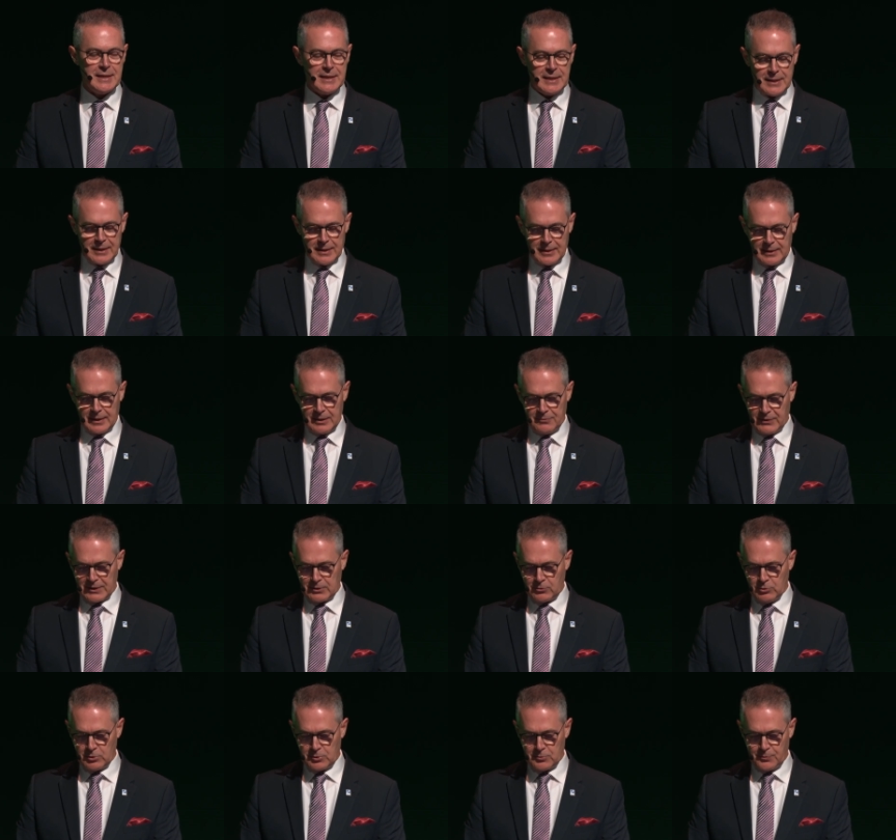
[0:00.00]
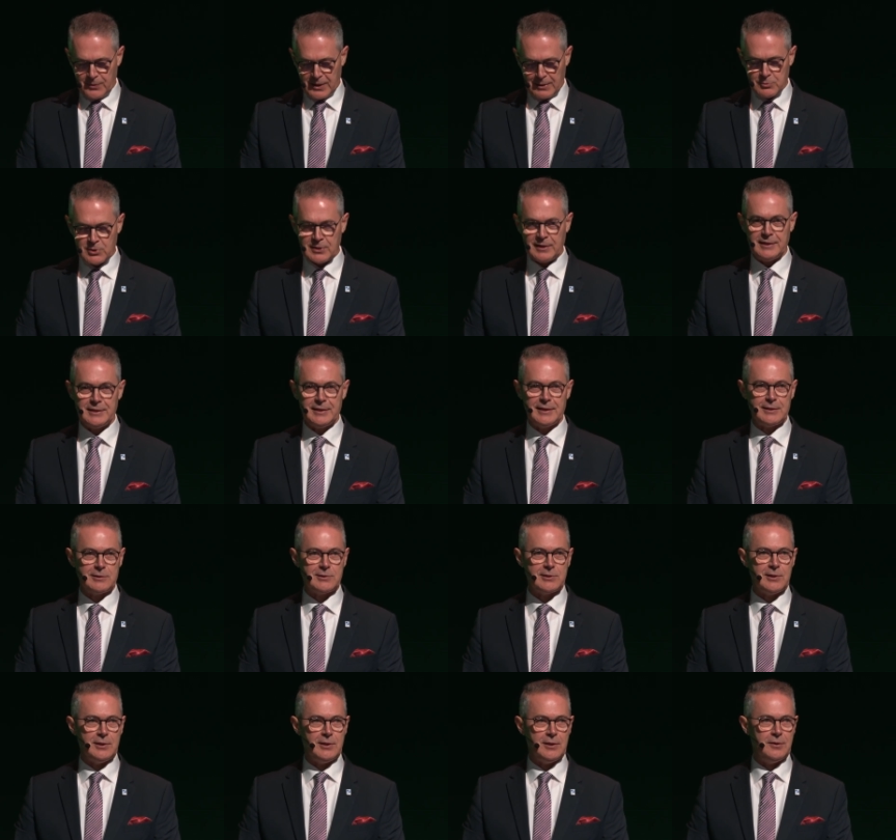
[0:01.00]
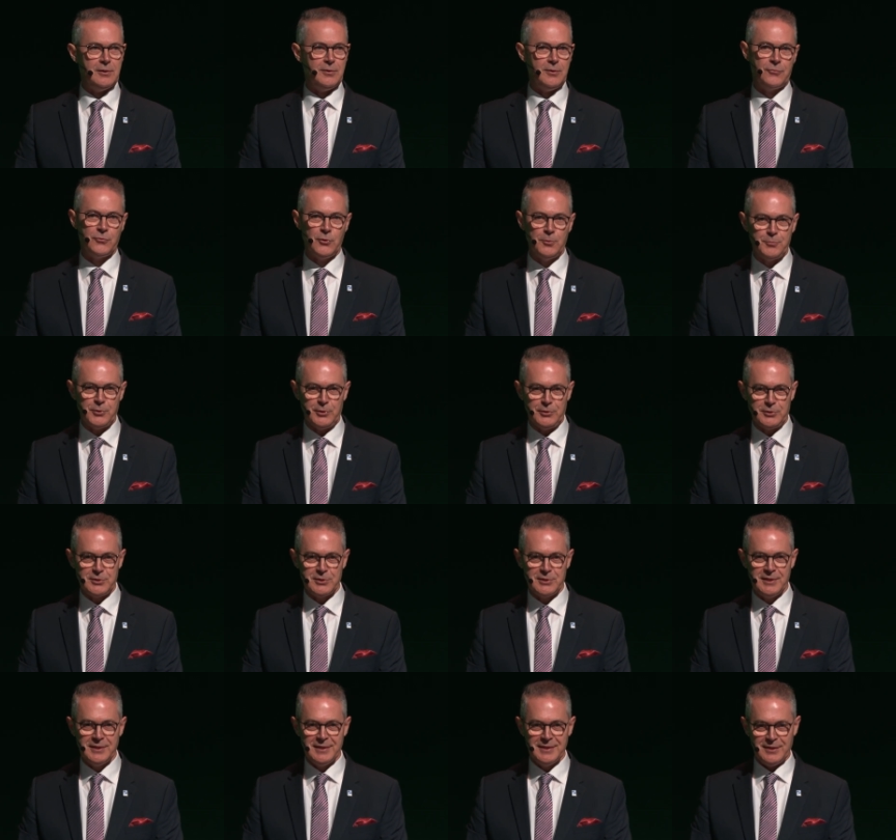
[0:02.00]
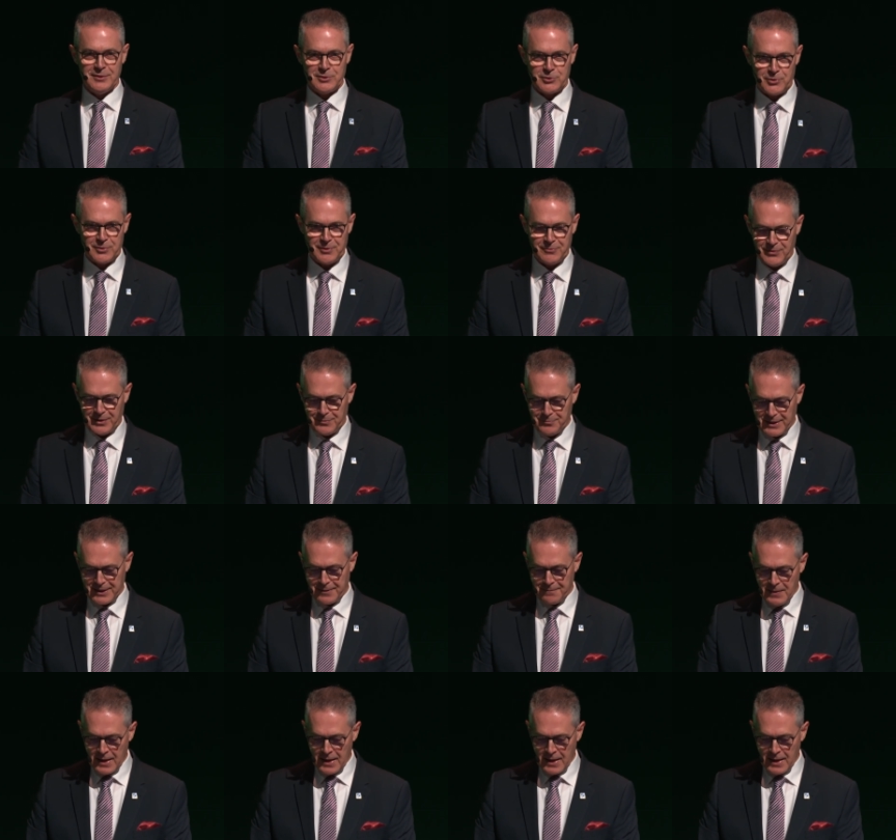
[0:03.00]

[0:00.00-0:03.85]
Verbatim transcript: uh, if I could perhaps highlight uh, a few points, sorry if I may.